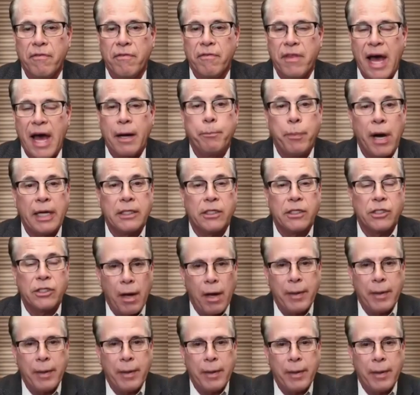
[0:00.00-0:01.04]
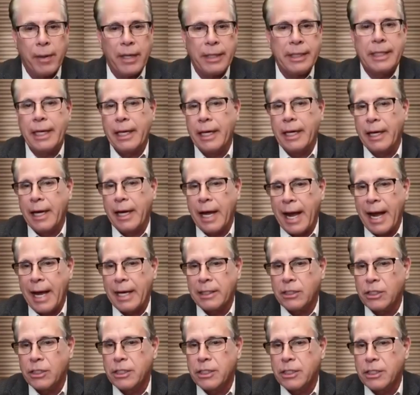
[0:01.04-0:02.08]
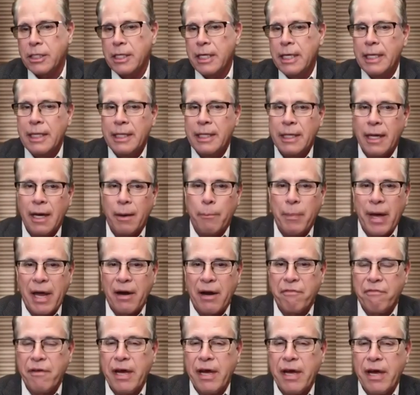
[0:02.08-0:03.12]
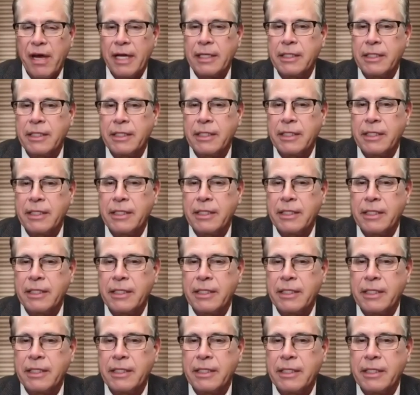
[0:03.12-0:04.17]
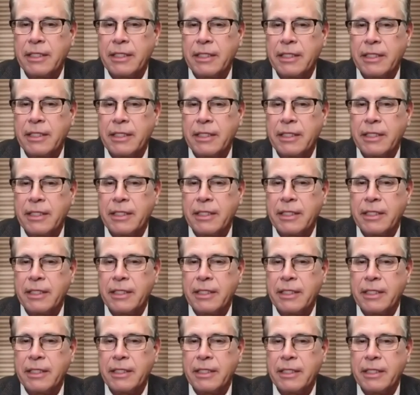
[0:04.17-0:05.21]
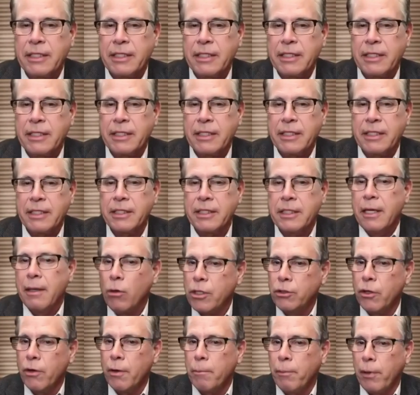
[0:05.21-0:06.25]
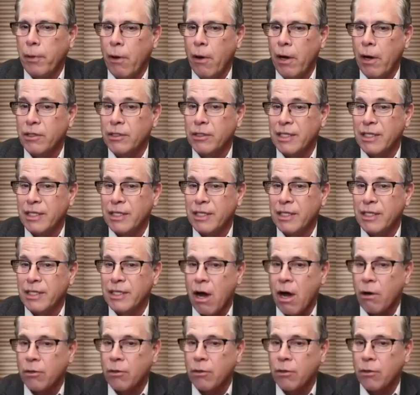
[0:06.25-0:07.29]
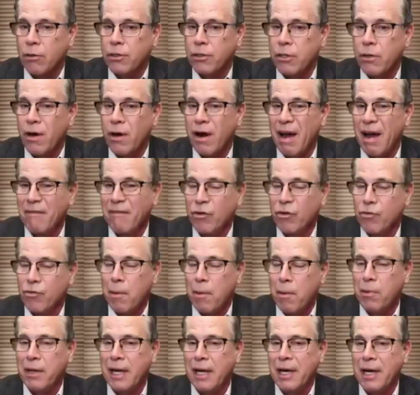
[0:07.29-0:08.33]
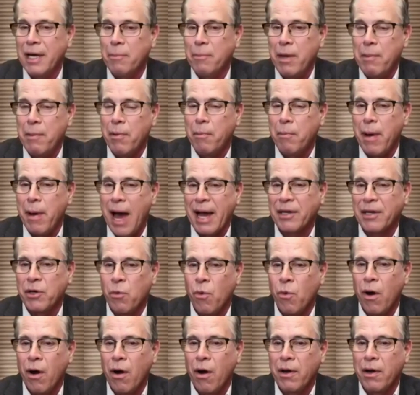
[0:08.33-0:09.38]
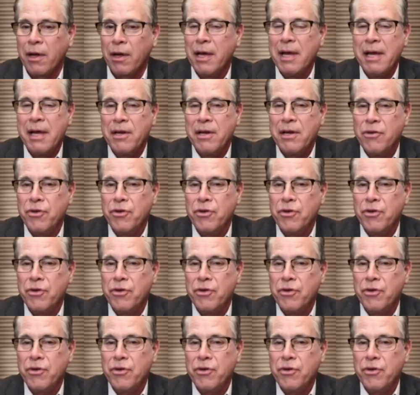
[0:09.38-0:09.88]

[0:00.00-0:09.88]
But stimulus checks, unemployment, enhanced benefits. Most Hoosier employers I talk to are having trouble getting people back to work.